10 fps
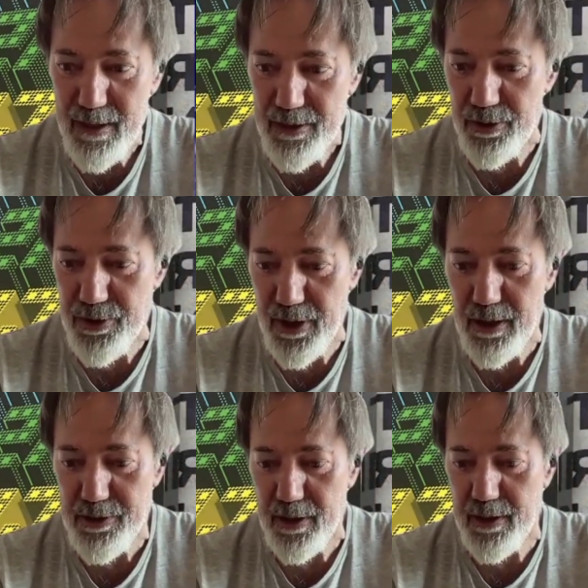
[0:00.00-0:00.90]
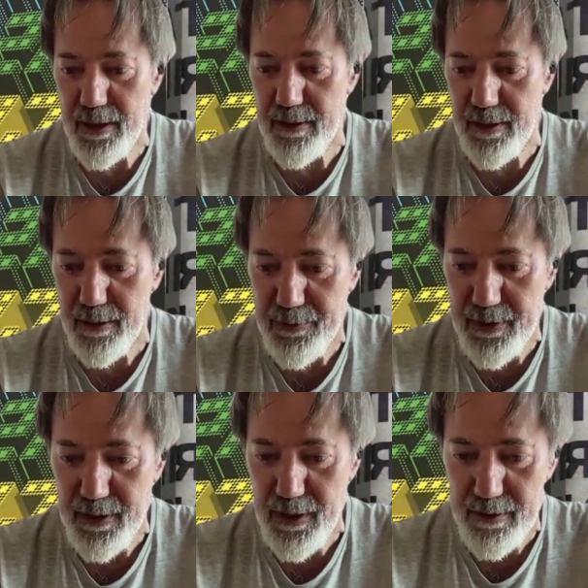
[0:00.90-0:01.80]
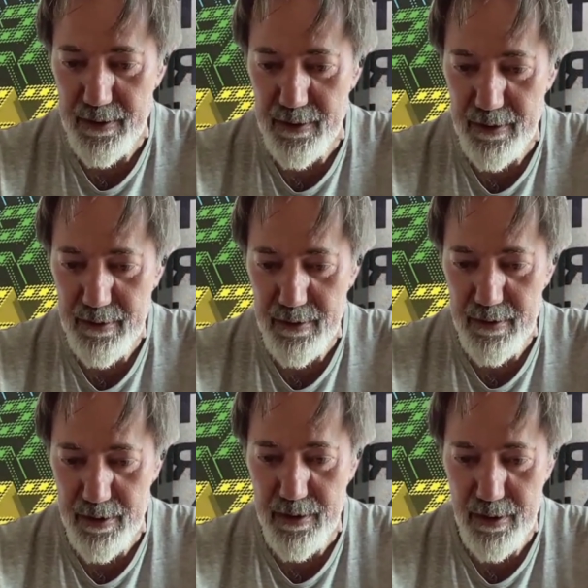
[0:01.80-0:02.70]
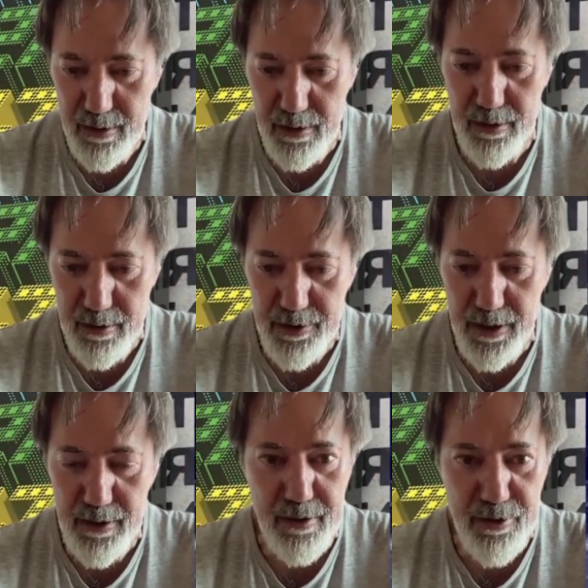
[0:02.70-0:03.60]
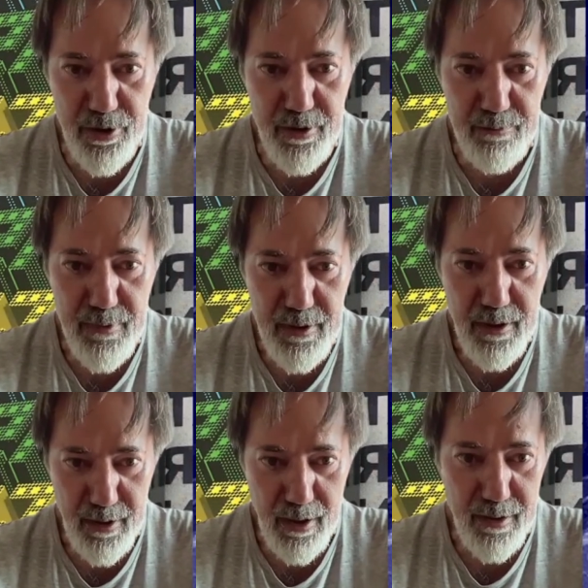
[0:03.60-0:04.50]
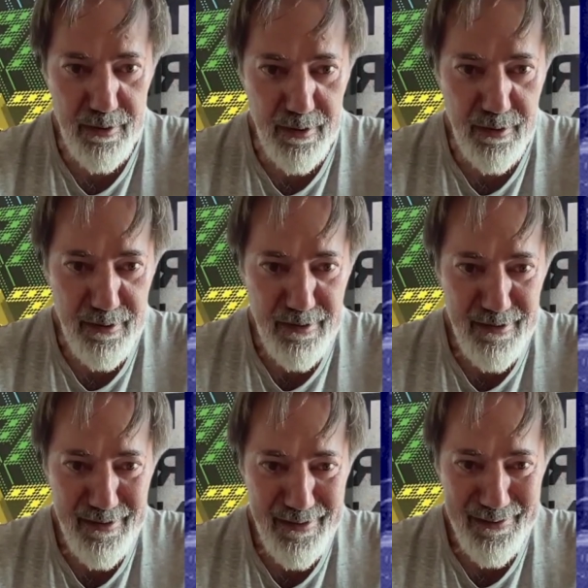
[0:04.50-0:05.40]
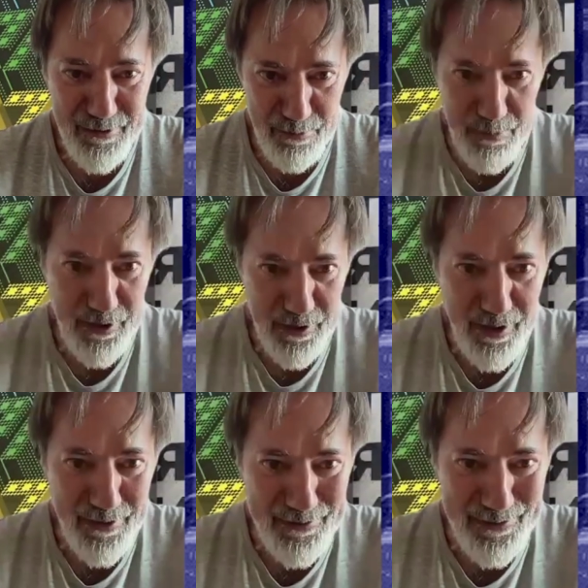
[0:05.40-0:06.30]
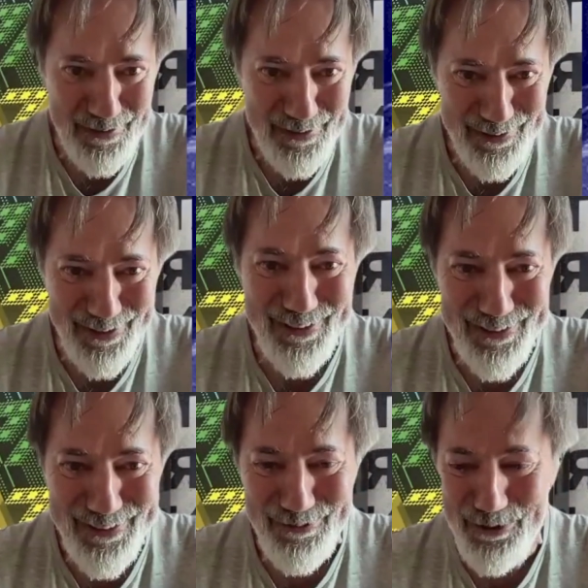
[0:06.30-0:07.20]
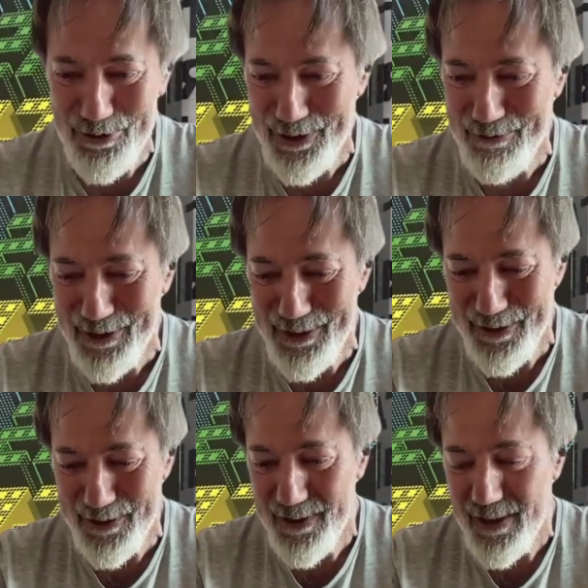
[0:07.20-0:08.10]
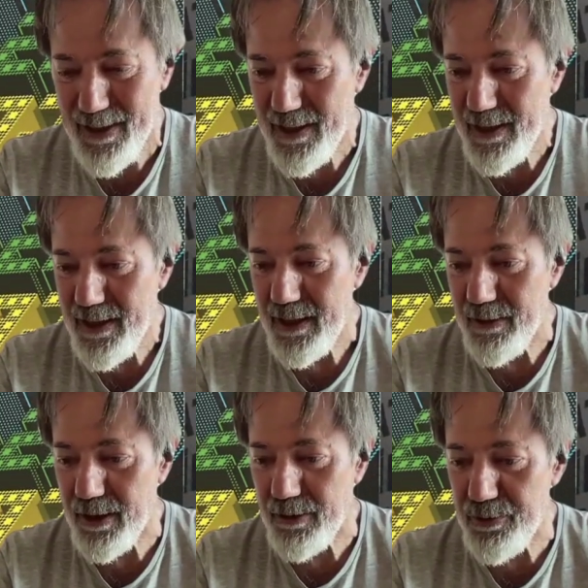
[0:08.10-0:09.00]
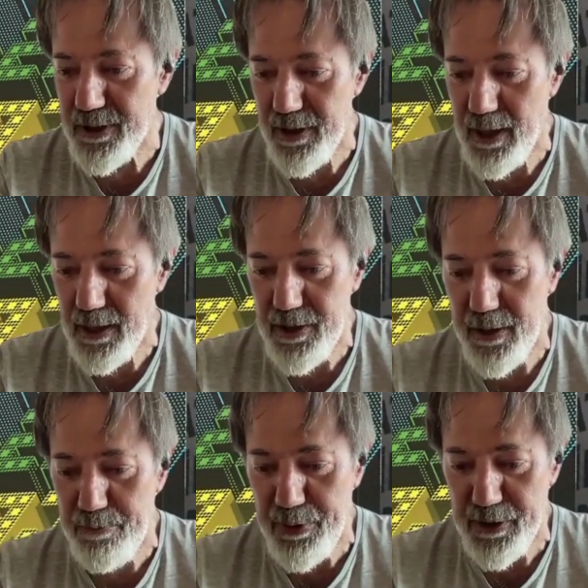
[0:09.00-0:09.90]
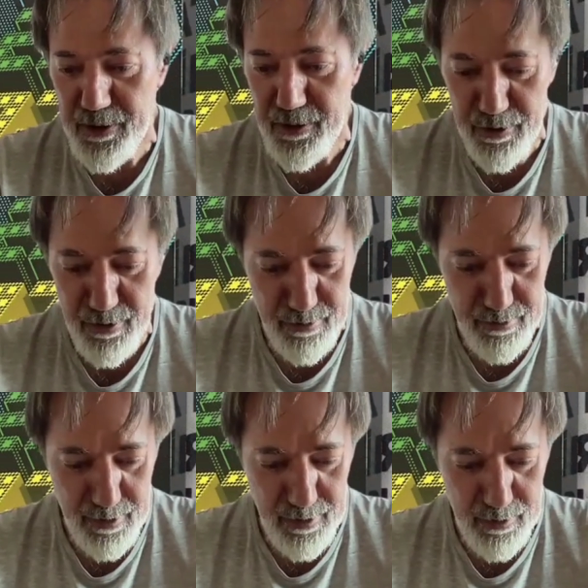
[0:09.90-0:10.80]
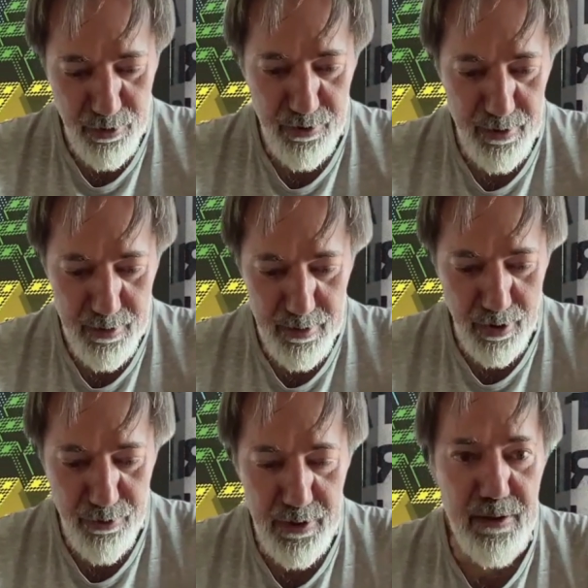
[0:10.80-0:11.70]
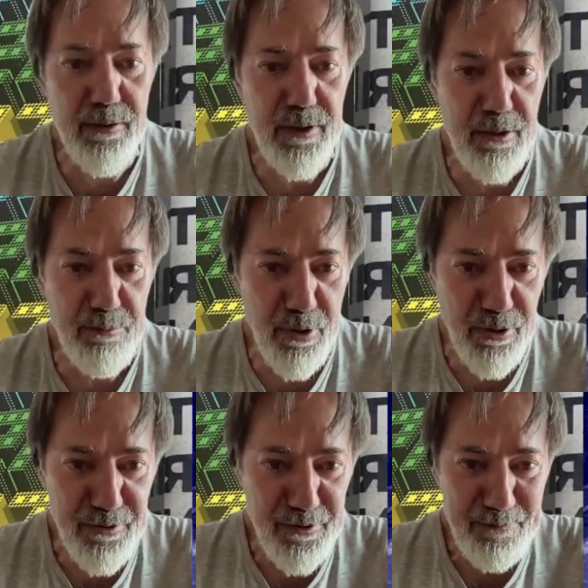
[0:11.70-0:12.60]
So she actually ended up creating the Gerry the Germ character, the main character, which was amazing. Which I actually pitched to Tony Rainbird